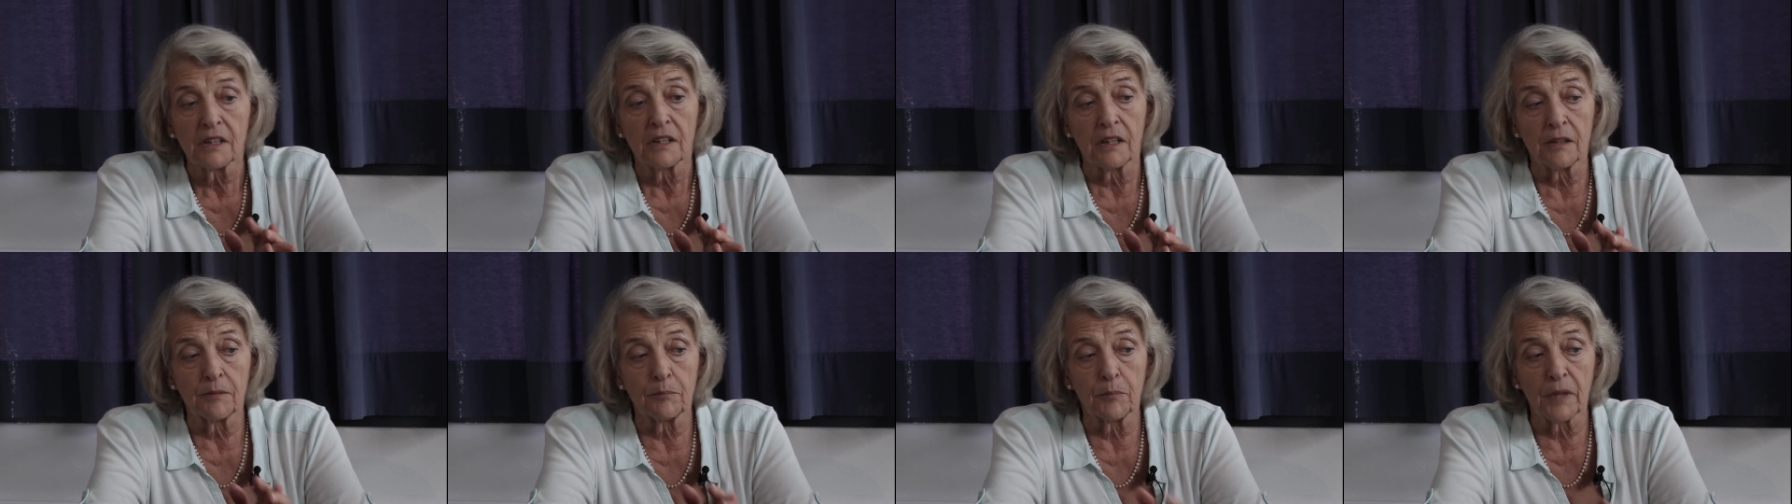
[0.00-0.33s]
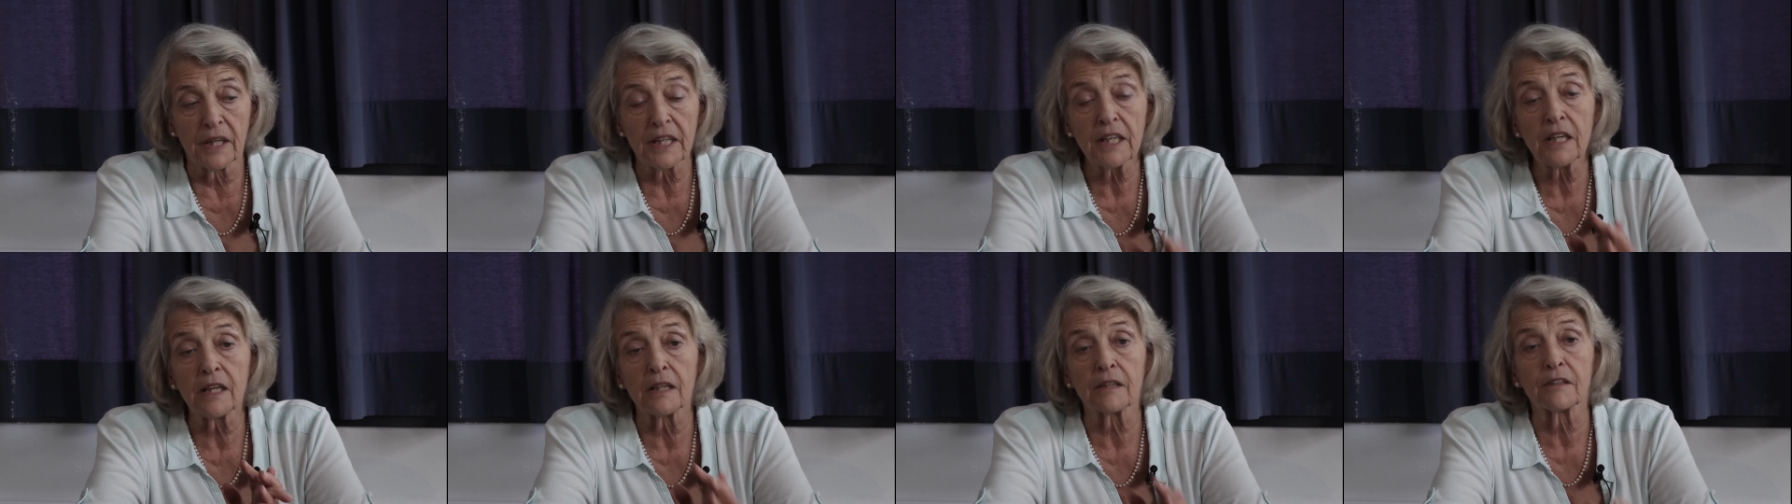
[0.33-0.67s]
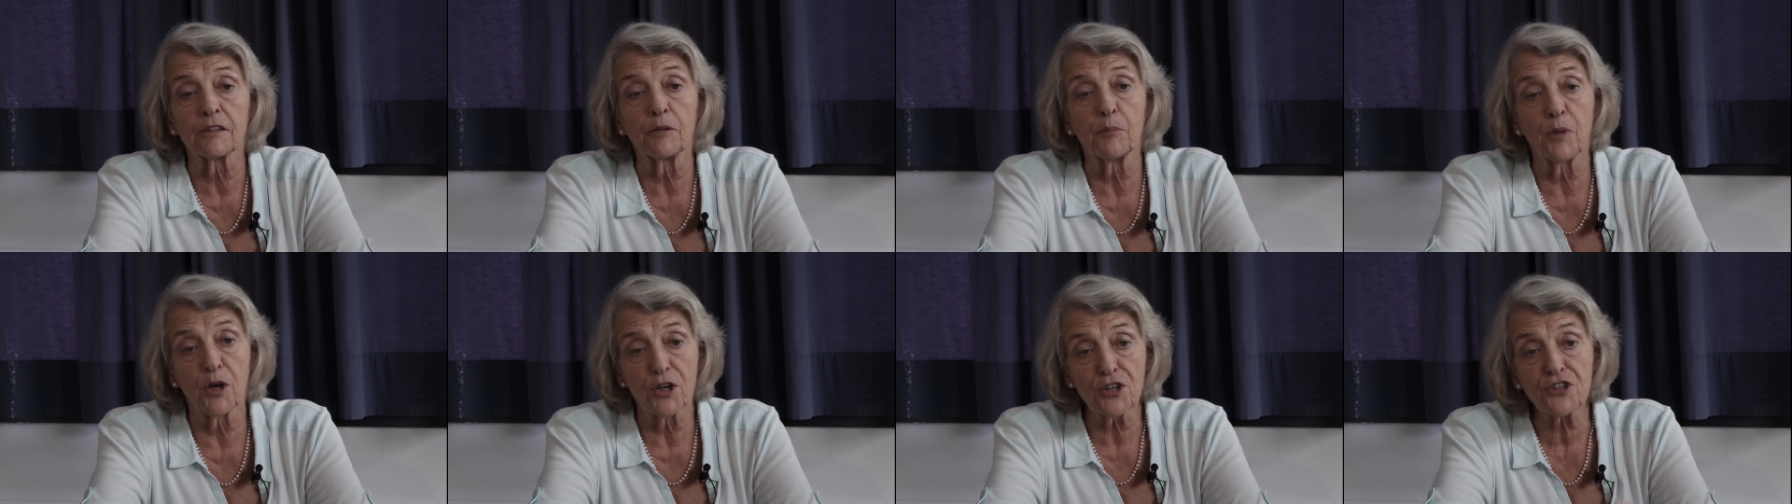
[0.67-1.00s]
in making
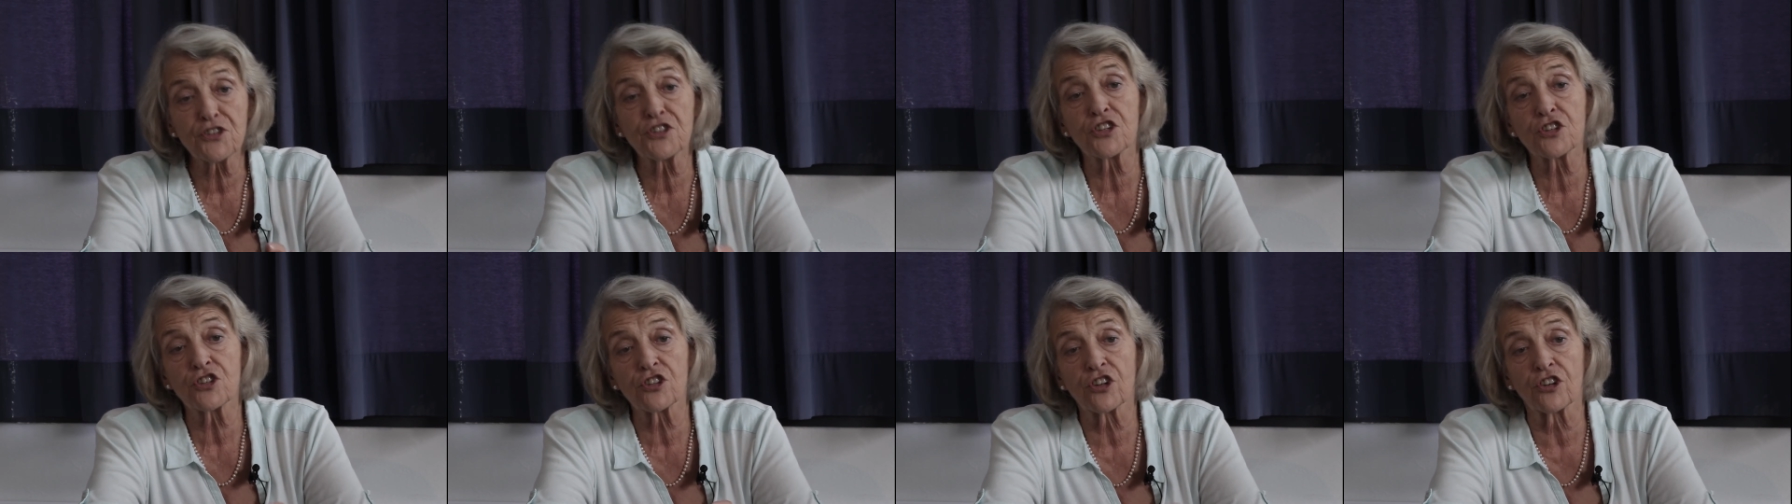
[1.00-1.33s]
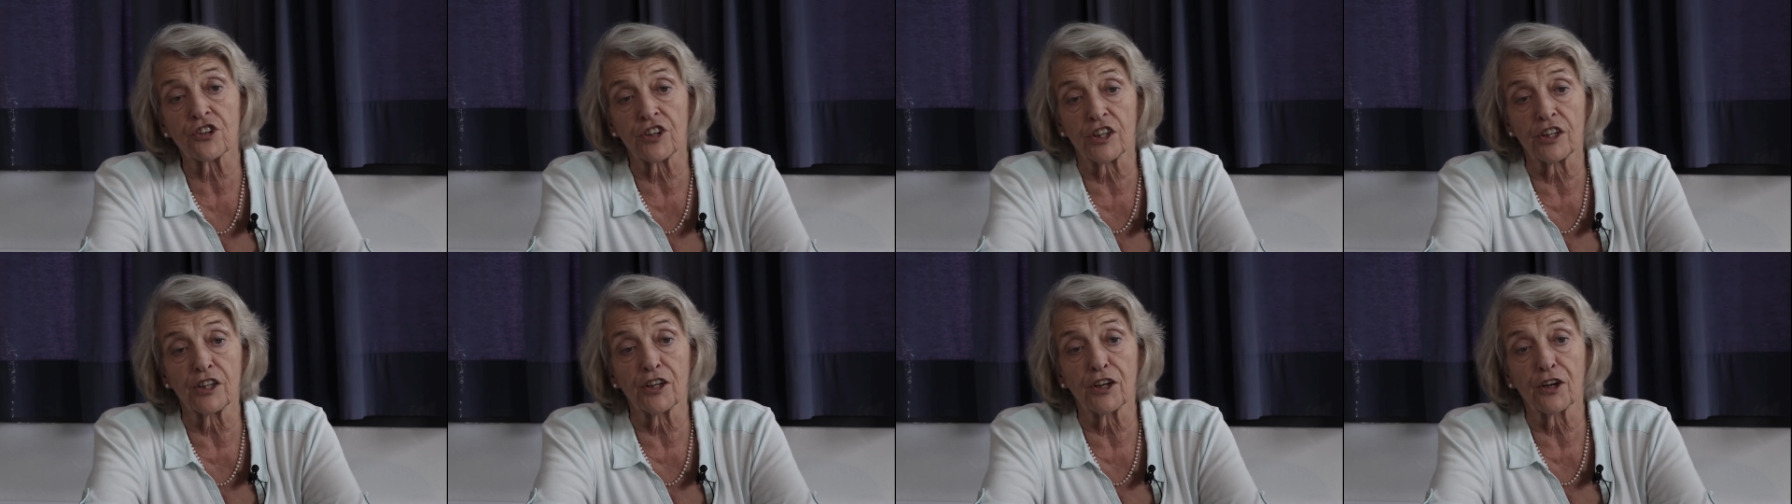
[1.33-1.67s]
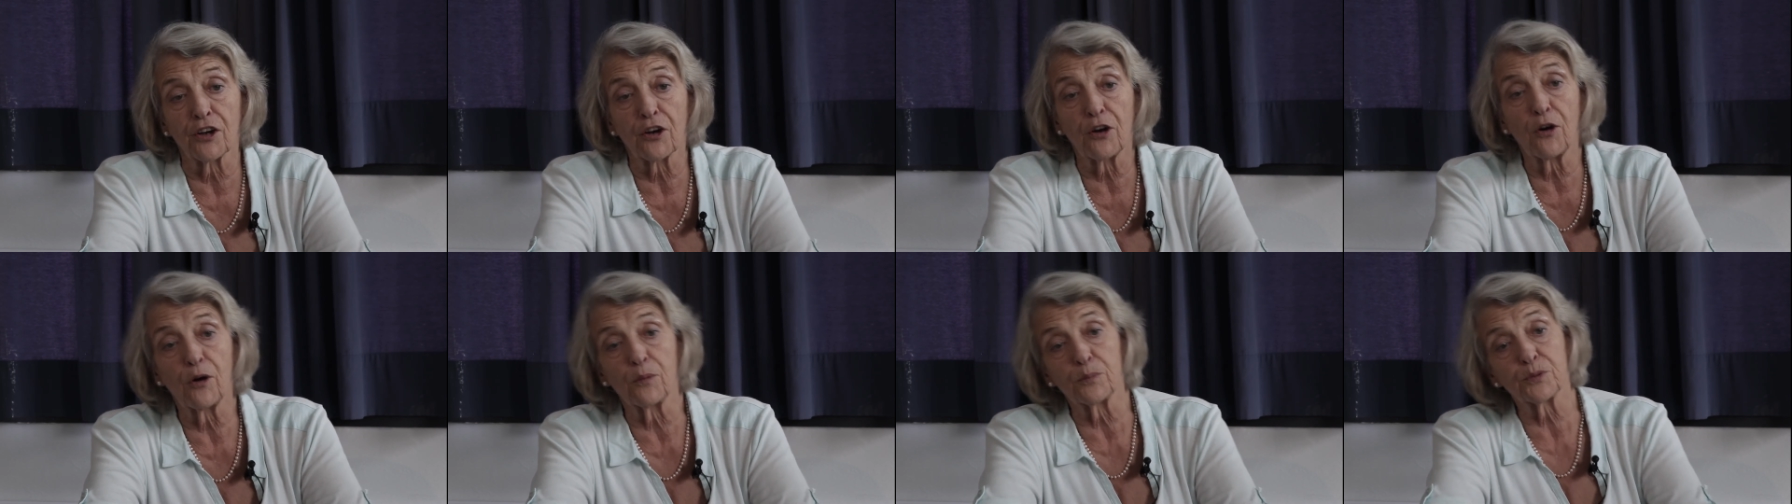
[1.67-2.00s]
the master's degree in
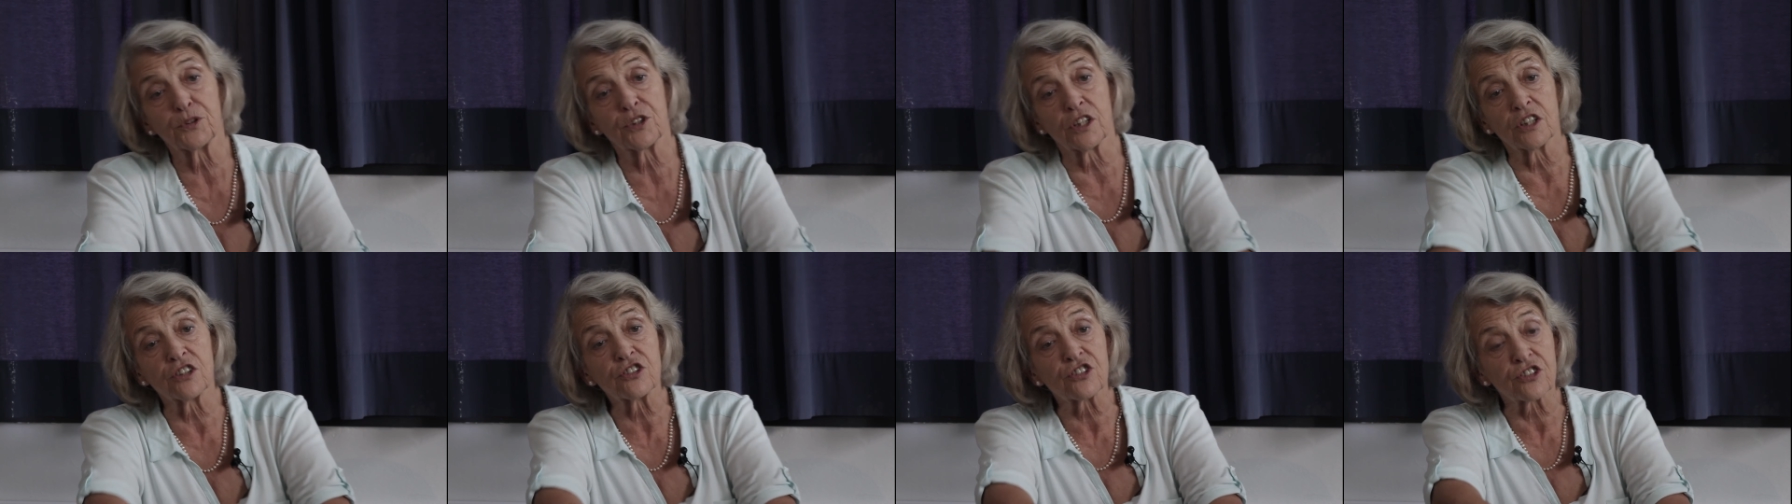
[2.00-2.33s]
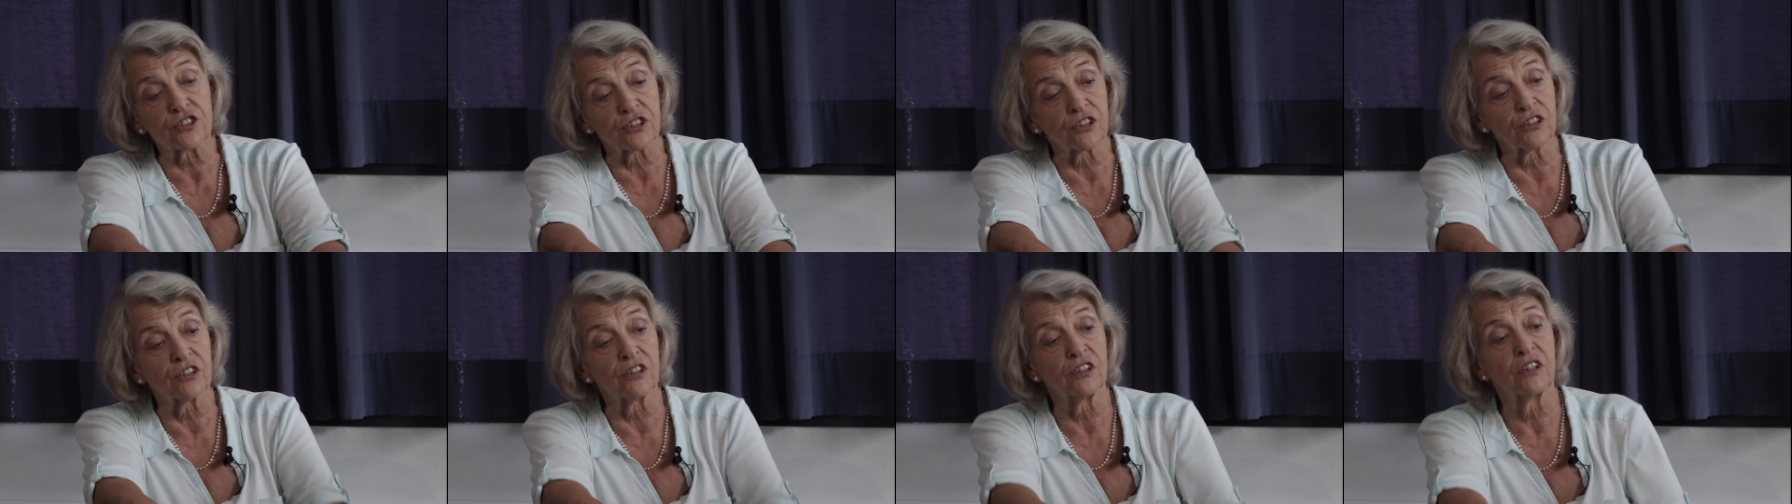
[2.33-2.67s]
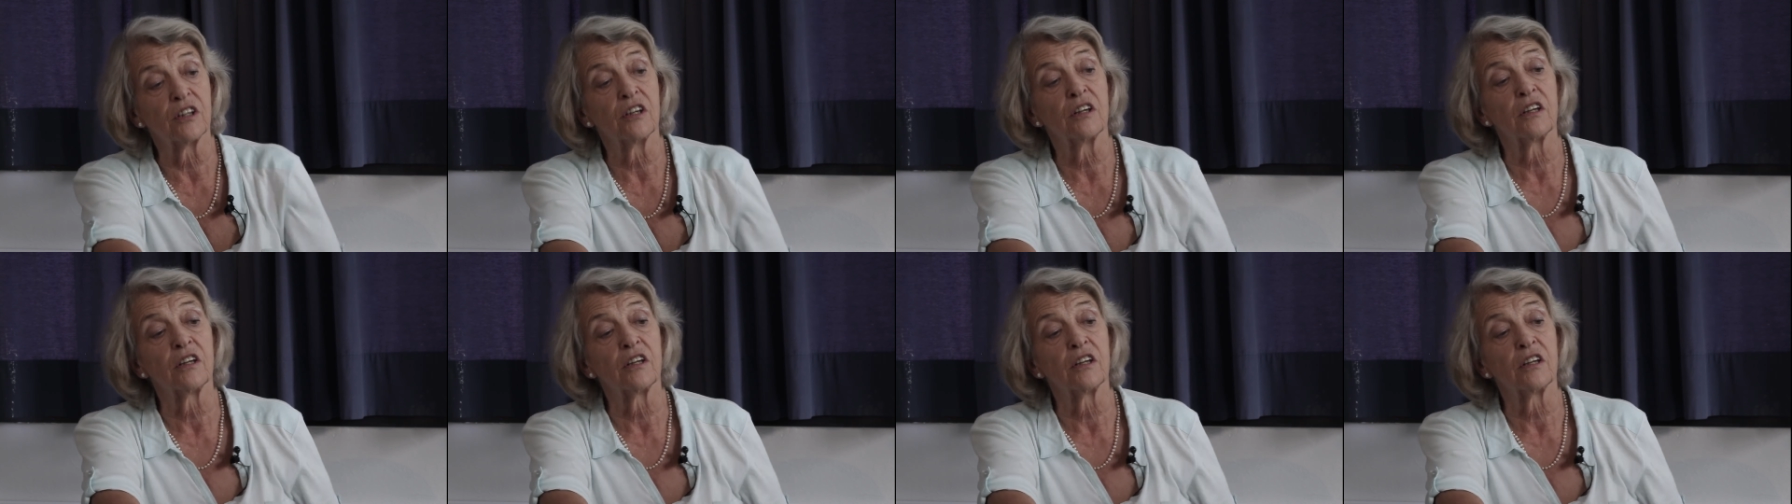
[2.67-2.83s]
computational